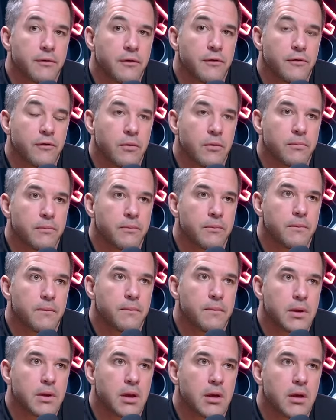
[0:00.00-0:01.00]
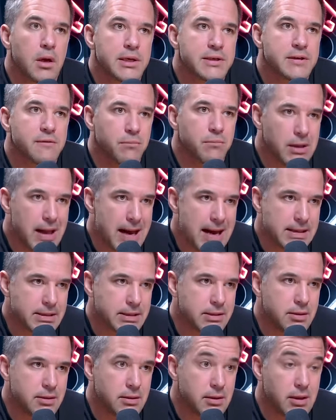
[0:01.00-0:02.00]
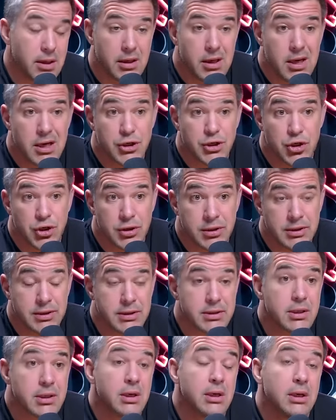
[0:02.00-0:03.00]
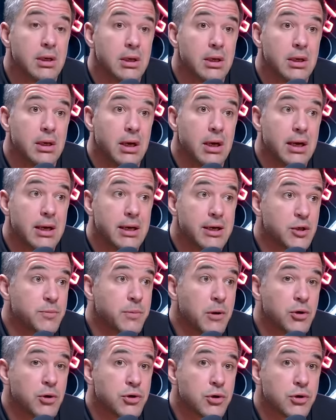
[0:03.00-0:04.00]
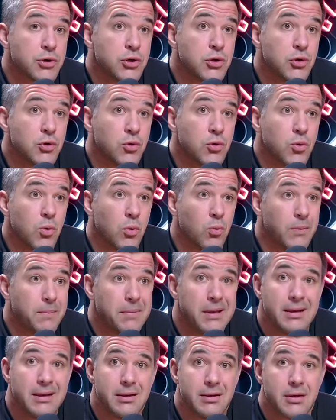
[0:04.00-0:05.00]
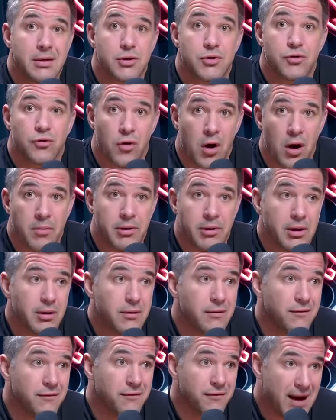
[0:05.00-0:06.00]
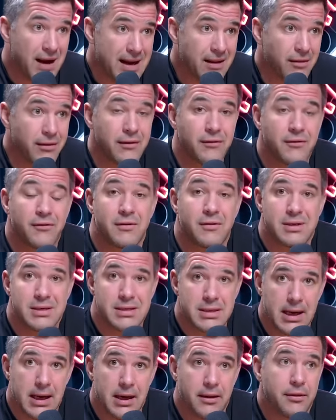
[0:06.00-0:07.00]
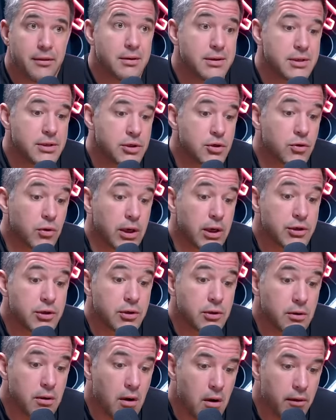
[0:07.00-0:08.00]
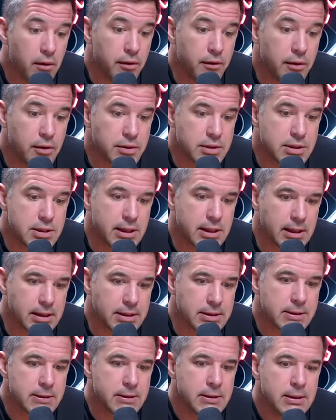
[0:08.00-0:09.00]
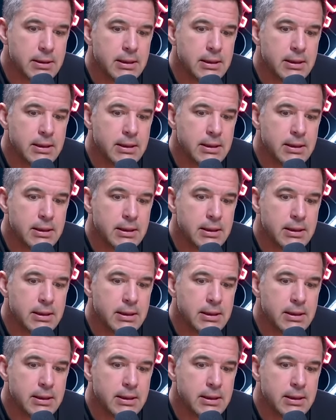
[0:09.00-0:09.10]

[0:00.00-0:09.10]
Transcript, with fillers: Syndrome, concussive blast, concussions, exposure to repeated trauma, violence, death, destruction, all of those things.